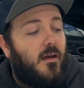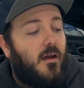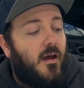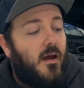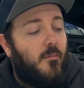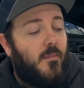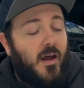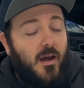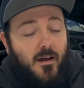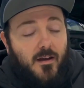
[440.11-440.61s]

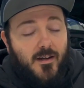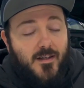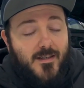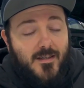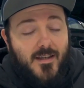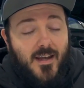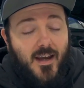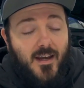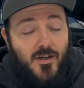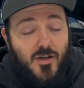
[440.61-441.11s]
I'm not going to
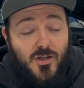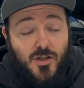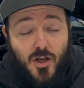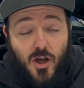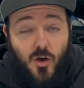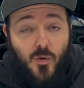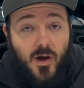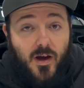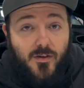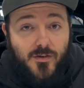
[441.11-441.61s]
say just
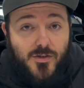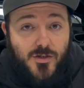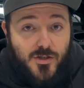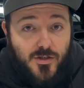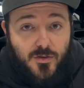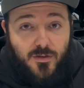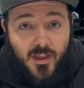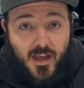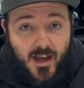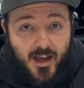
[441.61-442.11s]
go out and
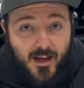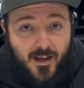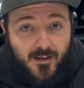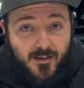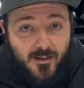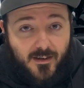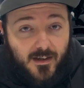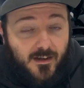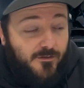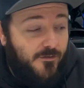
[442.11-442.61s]
do
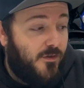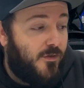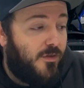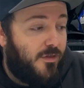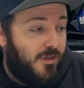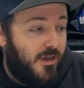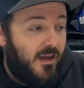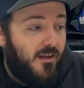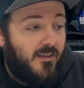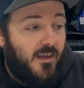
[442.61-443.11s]
that, and if you
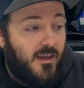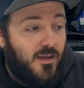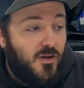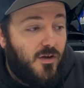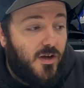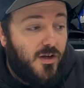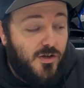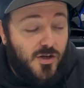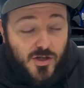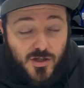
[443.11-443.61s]
think that you
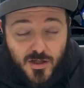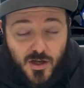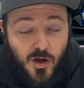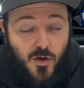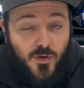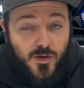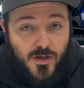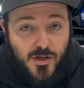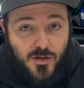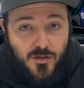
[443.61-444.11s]
can just
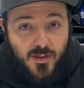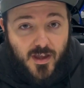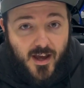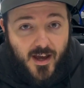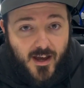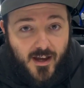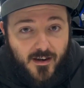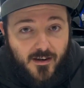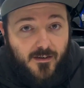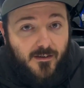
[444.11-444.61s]
go and do
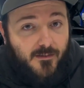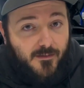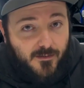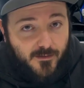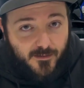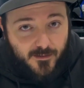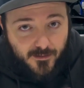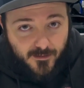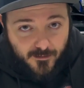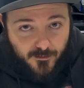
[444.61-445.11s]

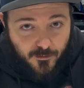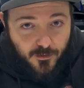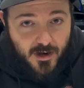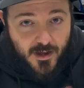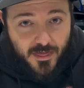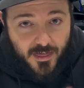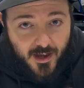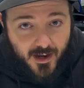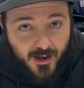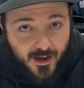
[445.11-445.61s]
that,
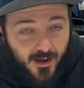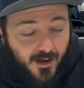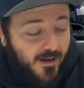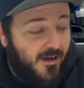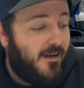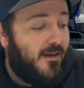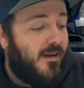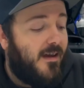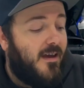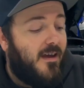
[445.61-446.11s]
rethink it,